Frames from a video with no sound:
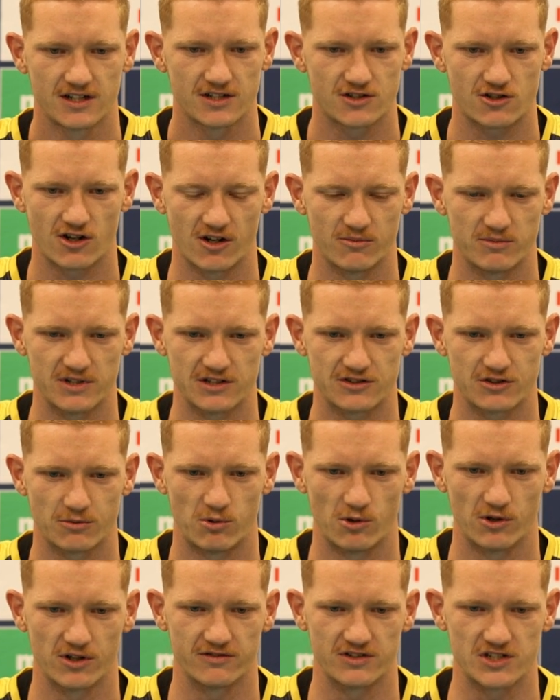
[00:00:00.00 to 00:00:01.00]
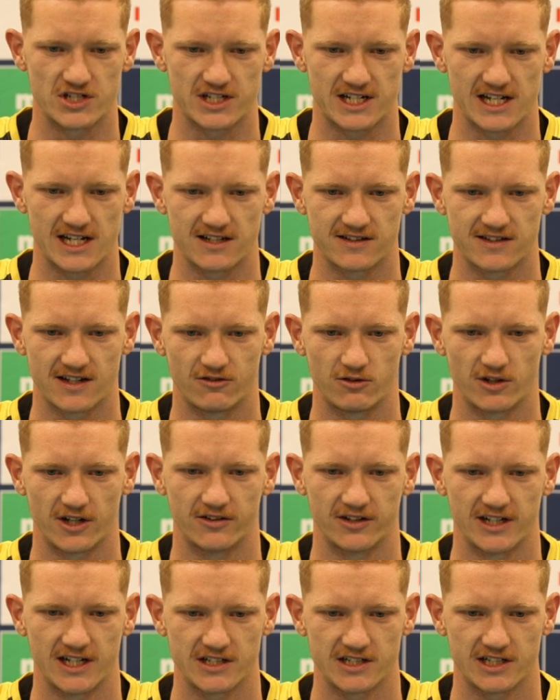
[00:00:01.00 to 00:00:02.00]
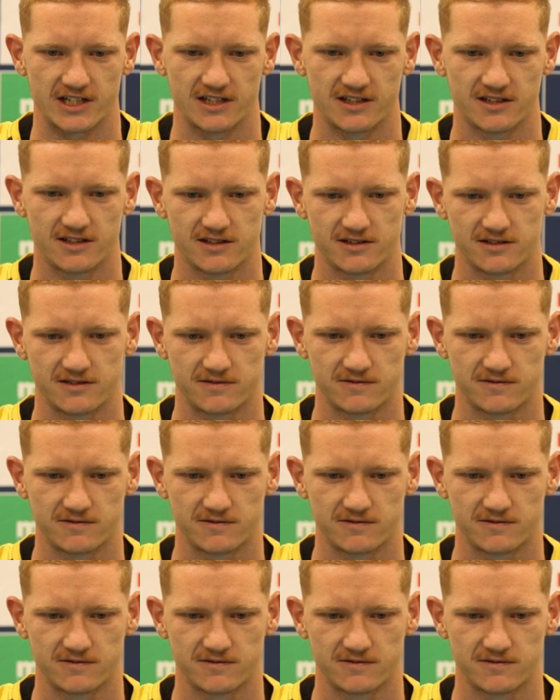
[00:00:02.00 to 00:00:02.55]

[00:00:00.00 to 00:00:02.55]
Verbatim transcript: try and be as supportive as you can to everyone around you.